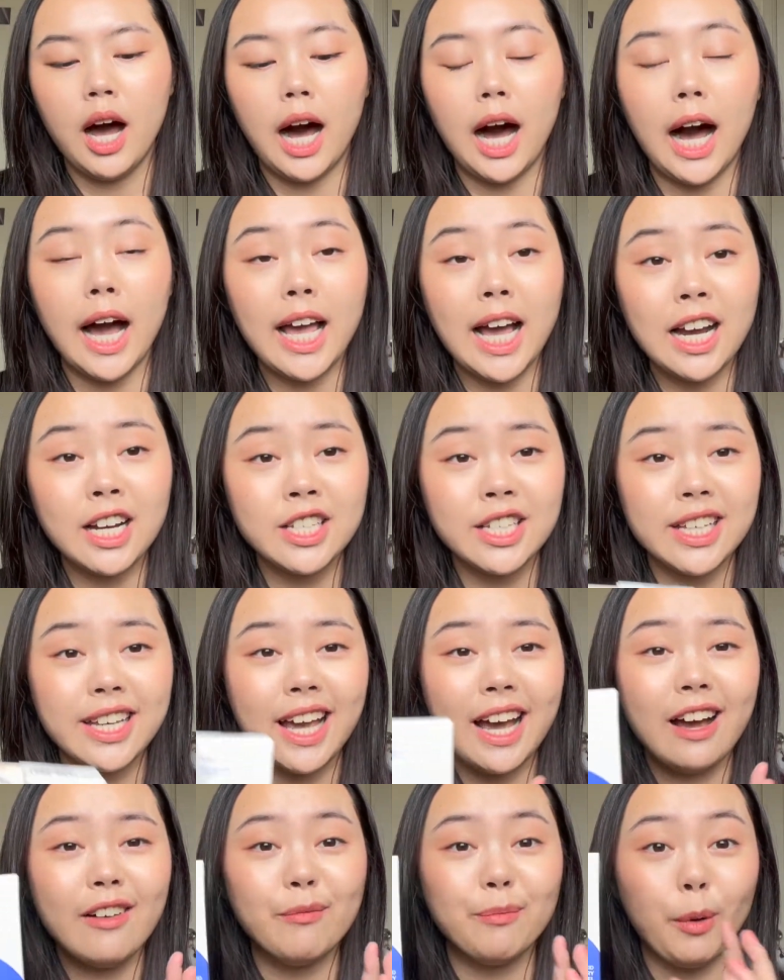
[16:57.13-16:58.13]
I actually
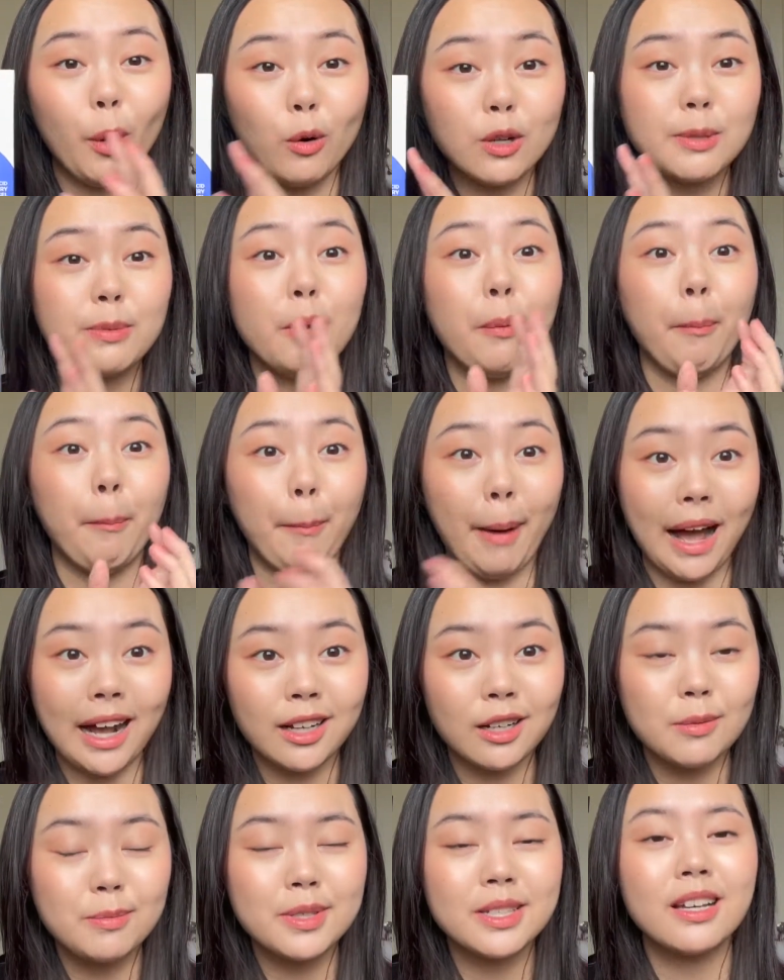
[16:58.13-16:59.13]
have multiple
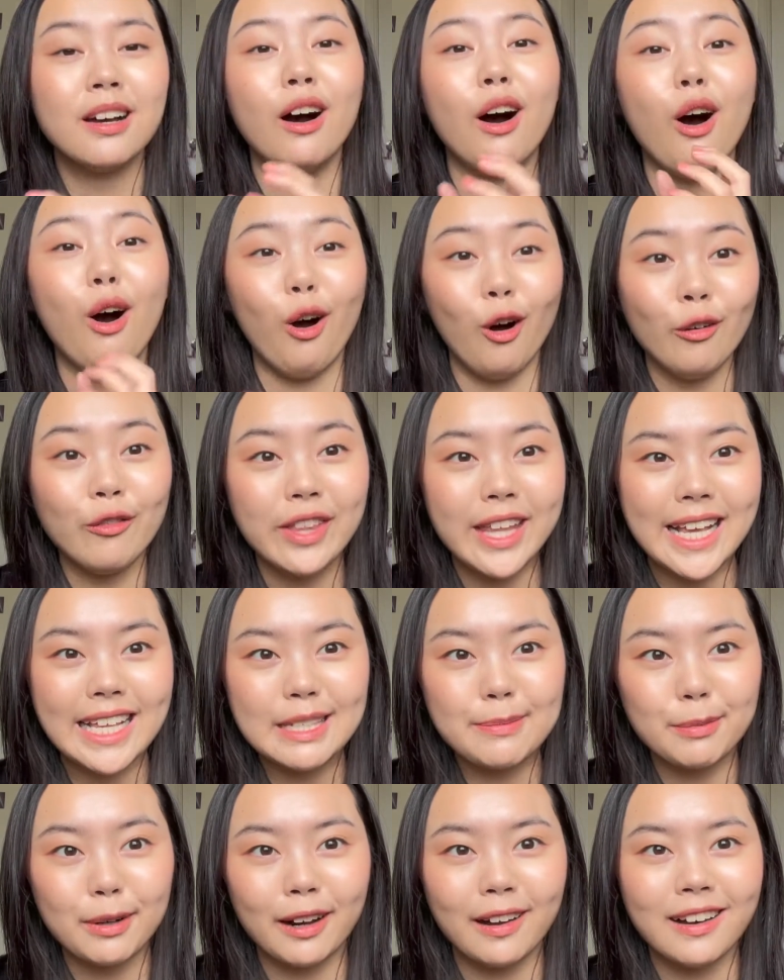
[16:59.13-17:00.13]
backups of
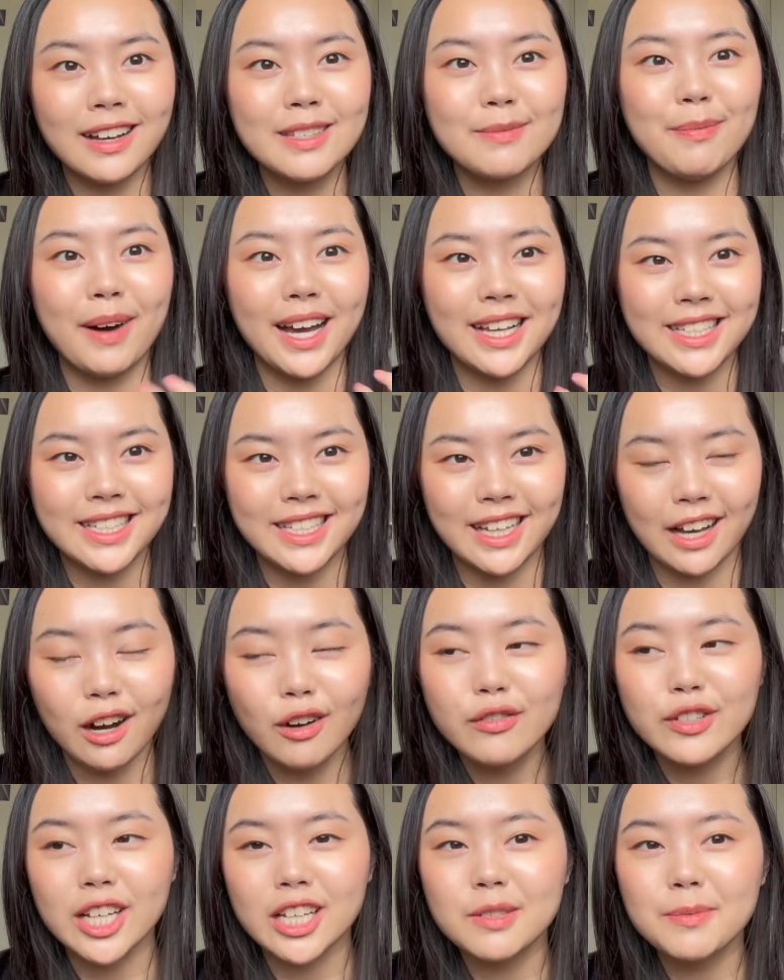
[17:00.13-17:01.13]
these products
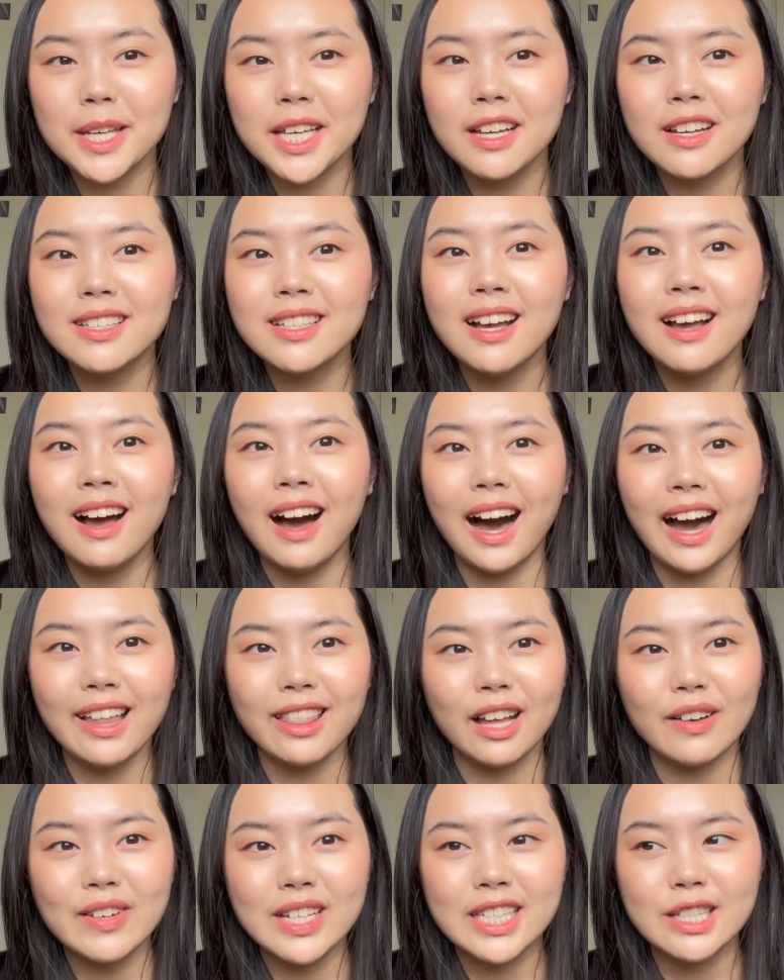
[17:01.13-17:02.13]
myself just because I
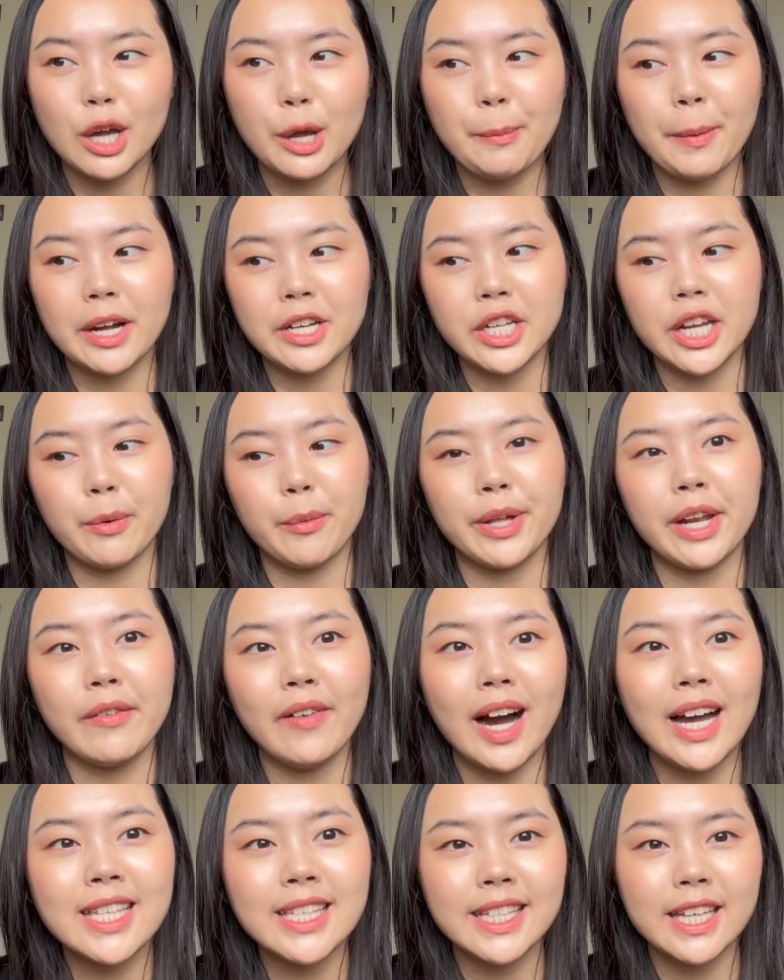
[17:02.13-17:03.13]
love it so much, and whenever
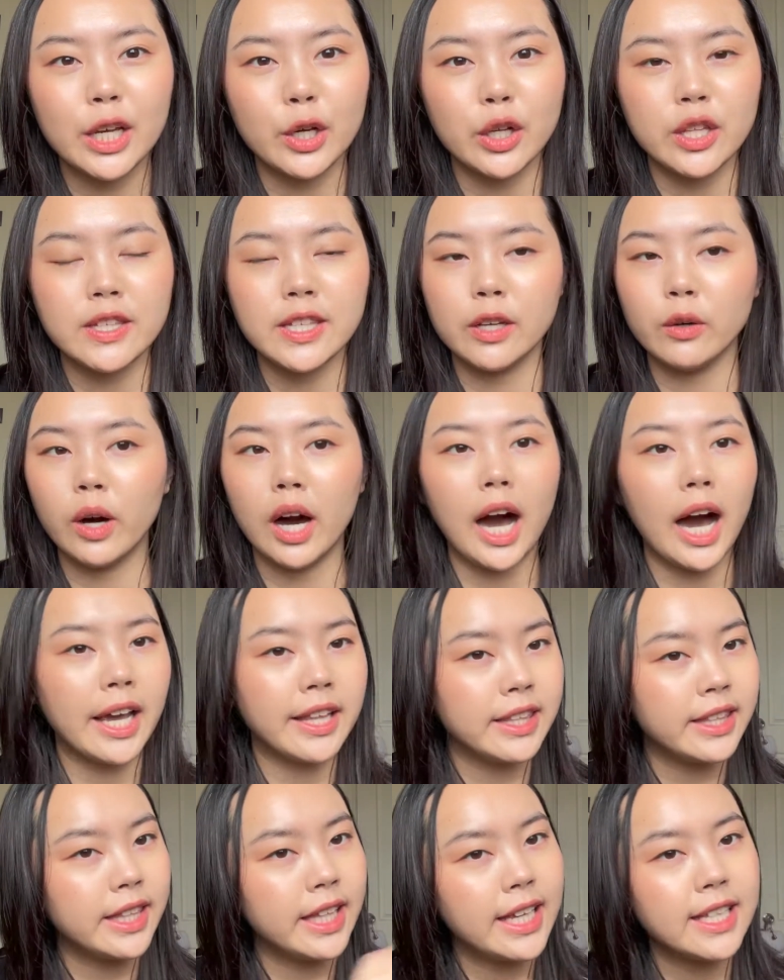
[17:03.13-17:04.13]
I see a good deal I
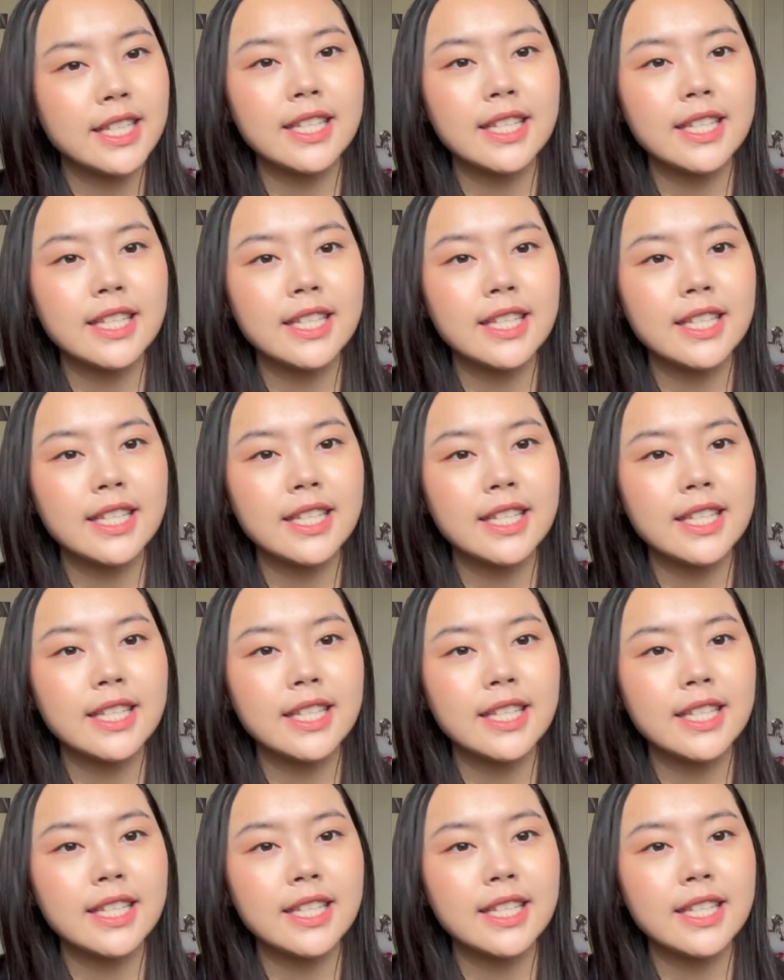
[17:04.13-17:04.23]
need to